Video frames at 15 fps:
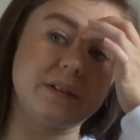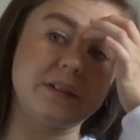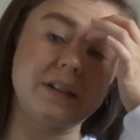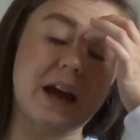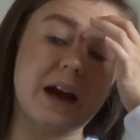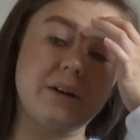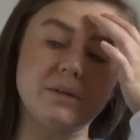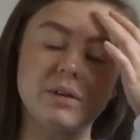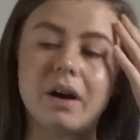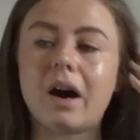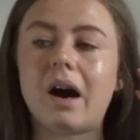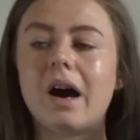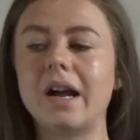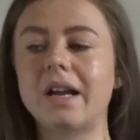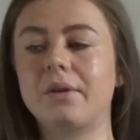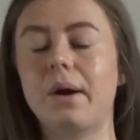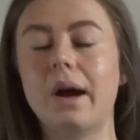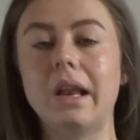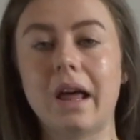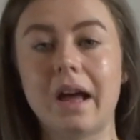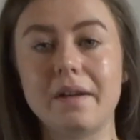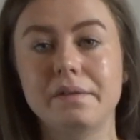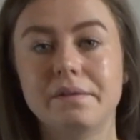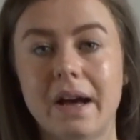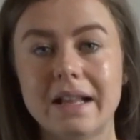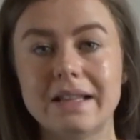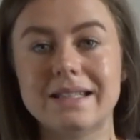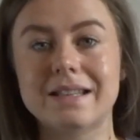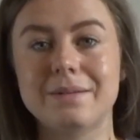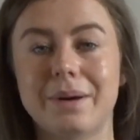Now, I quite like
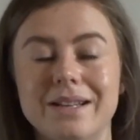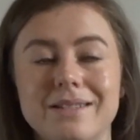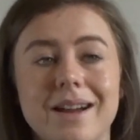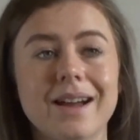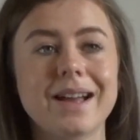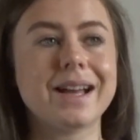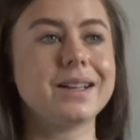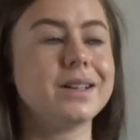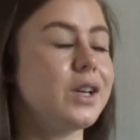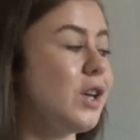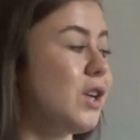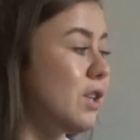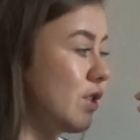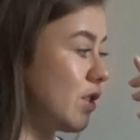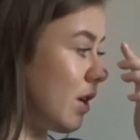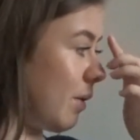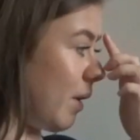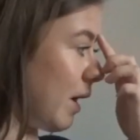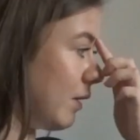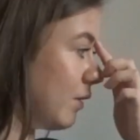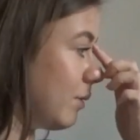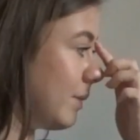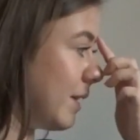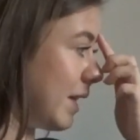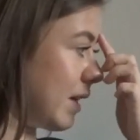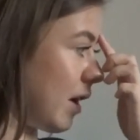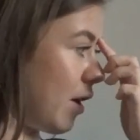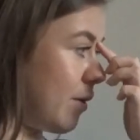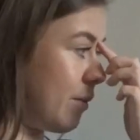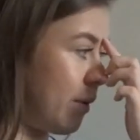fats in my diet, so I normally
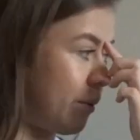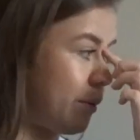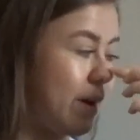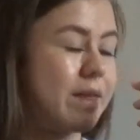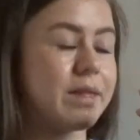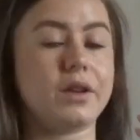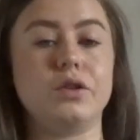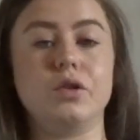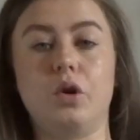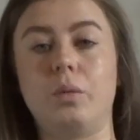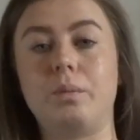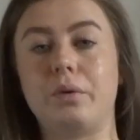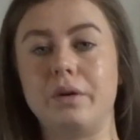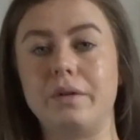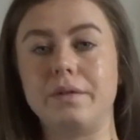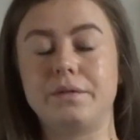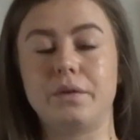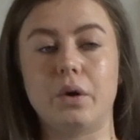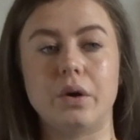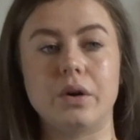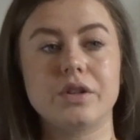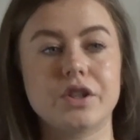go with 0.4.